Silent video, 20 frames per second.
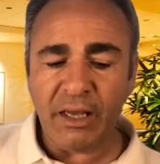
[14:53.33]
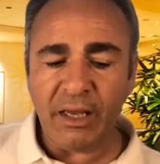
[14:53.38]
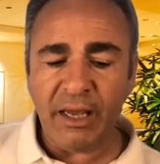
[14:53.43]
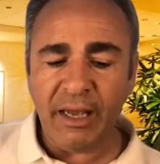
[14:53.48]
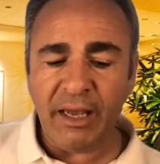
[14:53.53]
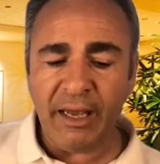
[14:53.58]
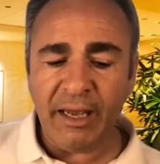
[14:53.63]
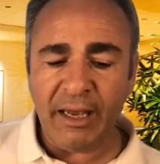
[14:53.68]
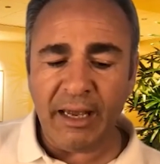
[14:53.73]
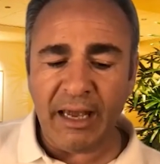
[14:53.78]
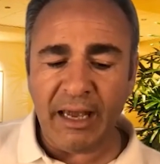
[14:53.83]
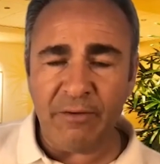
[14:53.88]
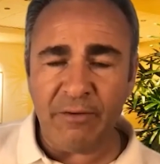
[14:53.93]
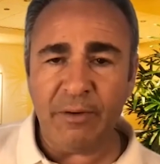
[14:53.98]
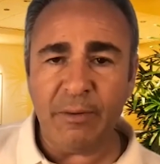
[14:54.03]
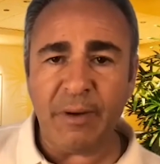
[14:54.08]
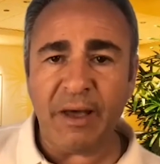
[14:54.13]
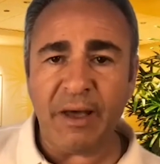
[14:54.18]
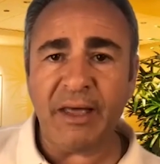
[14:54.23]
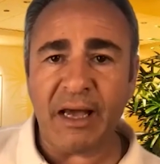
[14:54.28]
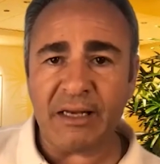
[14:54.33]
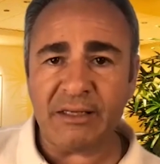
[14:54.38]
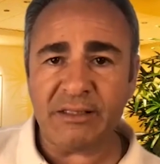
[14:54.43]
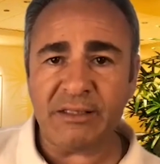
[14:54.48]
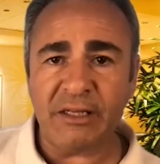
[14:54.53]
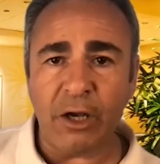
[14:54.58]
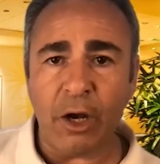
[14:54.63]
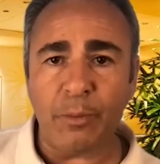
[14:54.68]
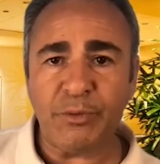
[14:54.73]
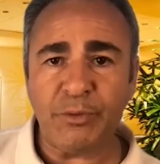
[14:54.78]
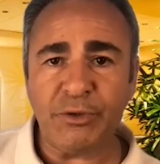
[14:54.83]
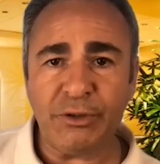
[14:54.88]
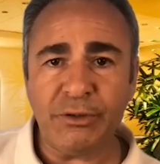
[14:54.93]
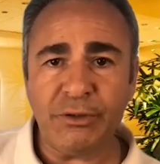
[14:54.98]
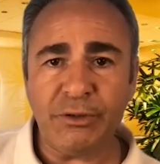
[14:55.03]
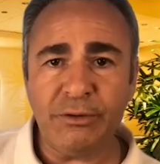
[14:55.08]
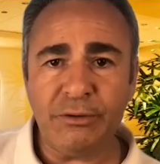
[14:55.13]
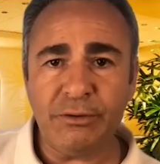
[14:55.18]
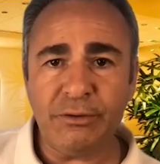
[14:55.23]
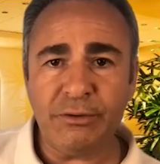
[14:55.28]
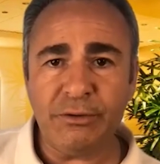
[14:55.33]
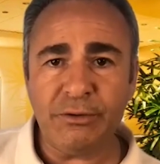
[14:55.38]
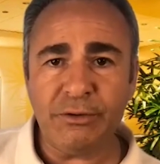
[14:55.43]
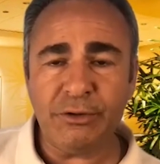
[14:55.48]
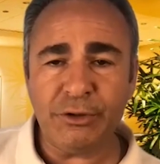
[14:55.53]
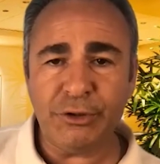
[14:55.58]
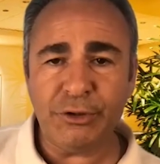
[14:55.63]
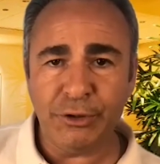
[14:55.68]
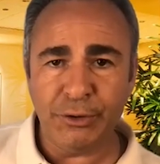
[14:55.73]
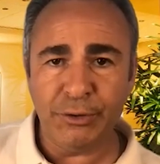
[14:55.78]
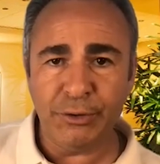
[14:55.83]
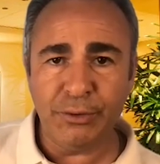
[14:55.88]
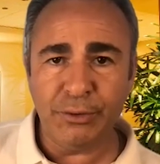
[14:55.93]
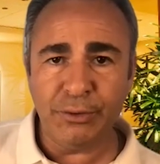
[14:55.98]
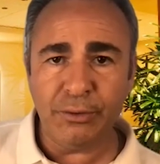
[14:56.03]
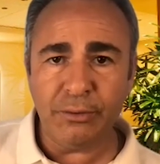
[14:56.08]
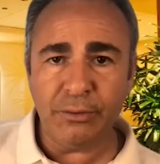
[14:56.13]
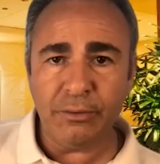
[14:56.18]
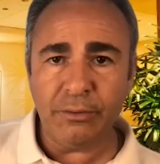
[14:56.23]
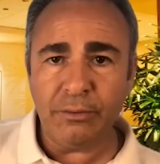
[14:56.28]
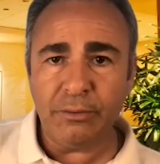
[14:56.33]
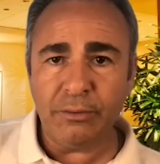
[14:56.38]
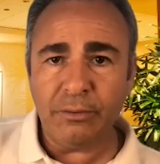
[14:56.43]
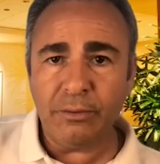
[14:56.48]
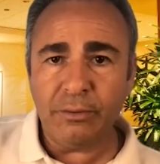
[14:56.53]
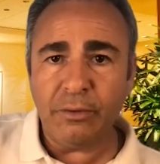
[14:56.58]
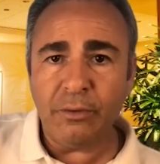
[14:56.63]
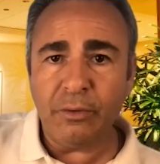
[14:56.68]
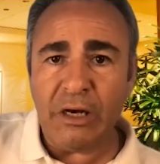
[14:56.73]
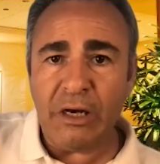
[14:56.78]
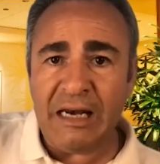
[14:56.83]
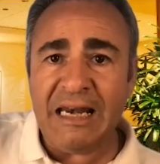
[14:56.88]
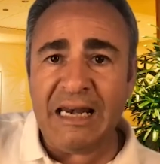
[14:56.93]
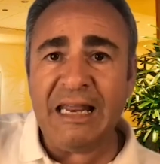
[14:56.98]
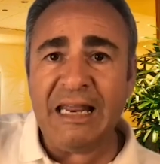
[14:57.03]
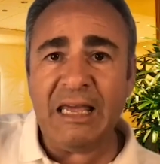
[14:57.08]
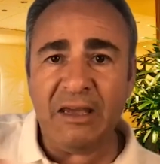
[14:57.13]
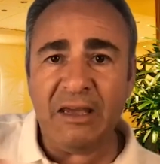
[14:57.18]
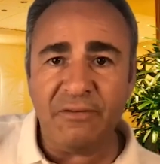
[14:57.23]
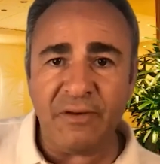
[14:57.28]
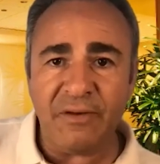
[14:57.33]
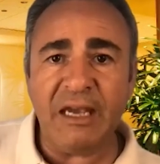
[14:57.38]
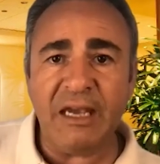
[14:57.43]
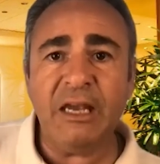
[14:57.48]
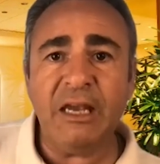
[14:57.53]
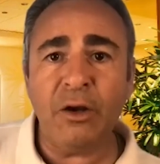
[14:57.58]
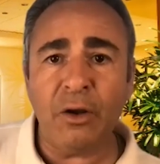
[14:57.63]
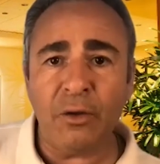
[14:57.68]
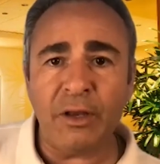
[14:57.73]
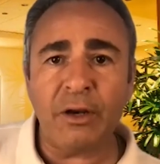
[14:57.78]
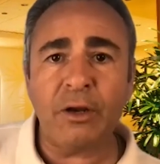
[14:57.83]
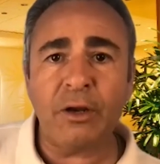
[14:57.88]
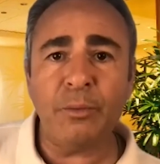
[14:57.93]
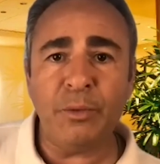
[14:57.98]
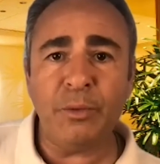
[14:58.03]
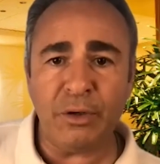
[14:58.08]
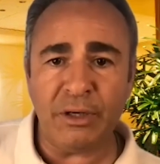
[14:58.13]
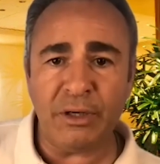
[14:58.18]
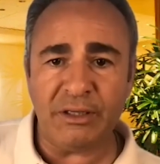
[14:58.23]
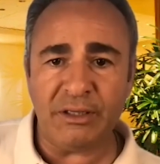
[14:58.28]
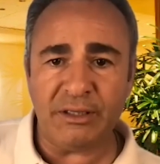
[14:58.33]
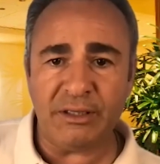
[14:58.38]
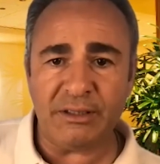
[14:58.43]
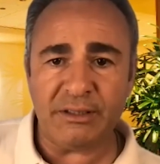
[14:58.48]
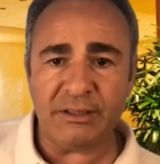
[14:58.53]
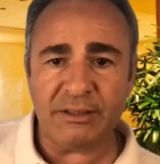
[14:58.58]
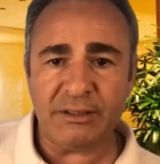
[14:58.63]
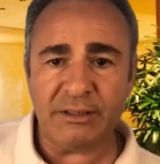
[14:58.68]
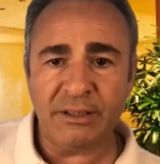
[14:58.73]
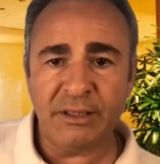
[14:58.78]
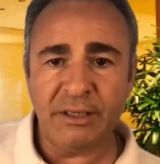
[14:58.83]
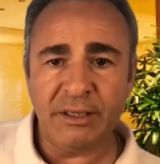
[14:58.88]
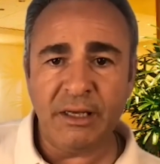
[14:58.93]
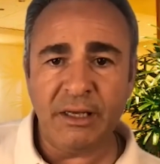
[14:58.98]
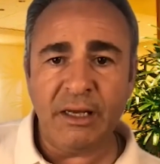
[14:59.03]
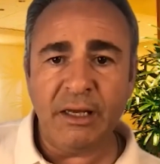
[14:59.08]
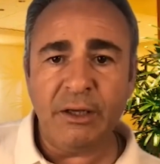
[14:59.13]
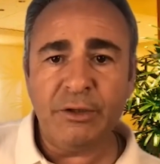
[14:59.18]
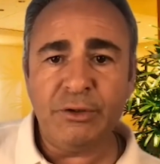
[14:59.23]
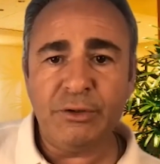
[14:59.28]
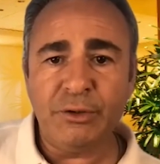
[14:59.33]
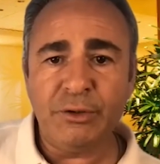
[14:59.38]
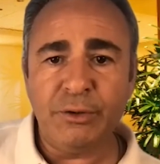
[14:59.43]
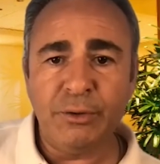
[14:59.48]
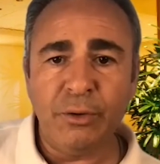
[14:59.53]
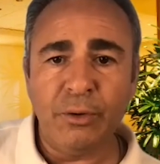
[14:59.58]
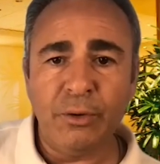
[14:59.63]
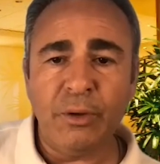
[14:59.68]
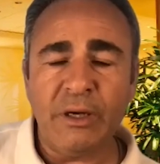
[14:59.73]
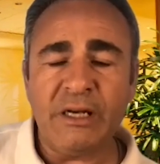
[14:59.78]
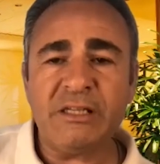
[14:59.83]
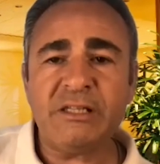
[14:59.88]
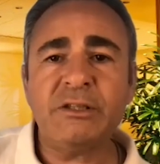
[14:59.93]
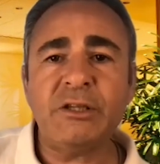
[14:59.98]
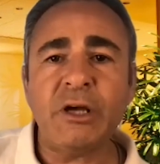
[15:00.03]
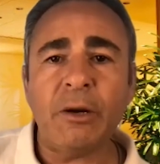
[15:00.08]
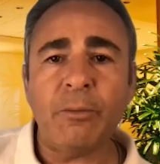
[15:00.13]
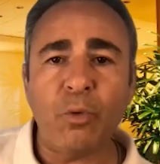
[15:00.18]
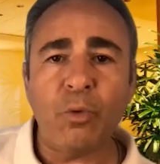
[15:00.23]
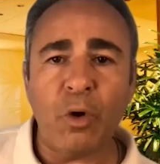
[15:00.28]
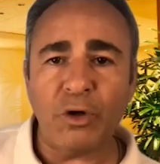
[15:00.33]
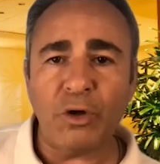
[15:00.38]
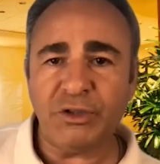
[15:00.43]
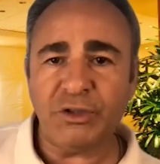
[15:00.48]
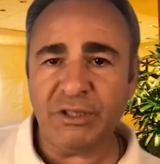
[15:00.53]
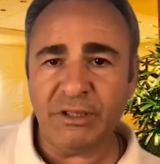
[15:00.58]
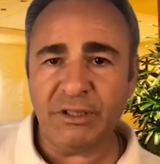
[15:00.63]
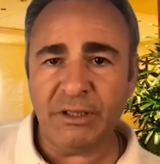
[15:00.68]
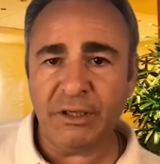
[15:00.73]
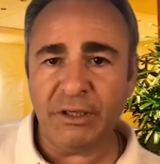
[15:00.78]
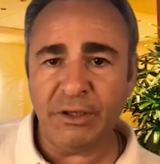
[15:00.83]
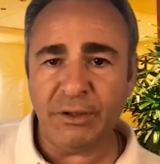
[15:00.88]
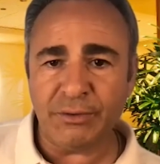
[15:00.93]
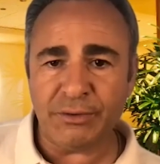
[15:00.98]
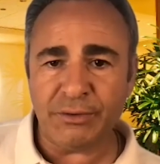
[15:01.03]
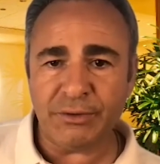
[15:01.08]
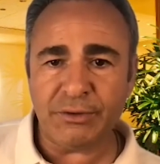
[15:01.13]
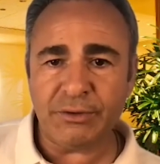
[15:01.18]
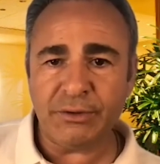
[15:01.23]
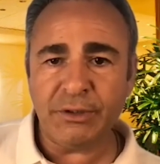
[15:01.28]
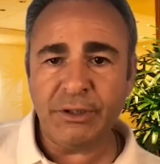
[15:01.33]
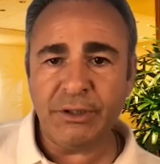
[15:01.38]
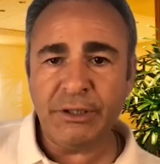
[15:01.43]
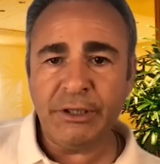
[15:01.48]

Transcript: Everybody has the option to live in other communities, to stop watching the news,